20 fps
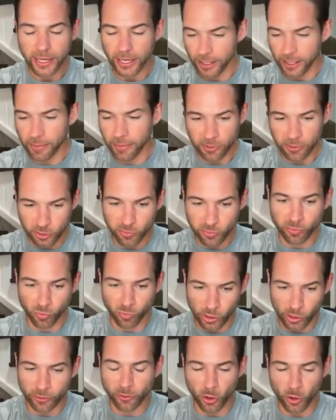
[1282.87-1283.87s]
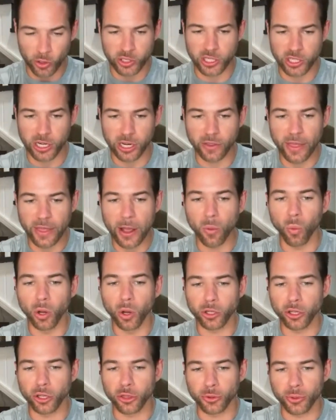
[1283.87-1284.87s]
and maybe really focusing on that
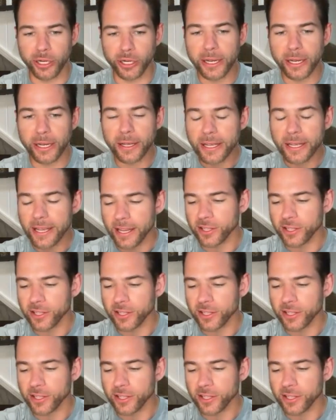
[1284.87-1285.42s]
one to three.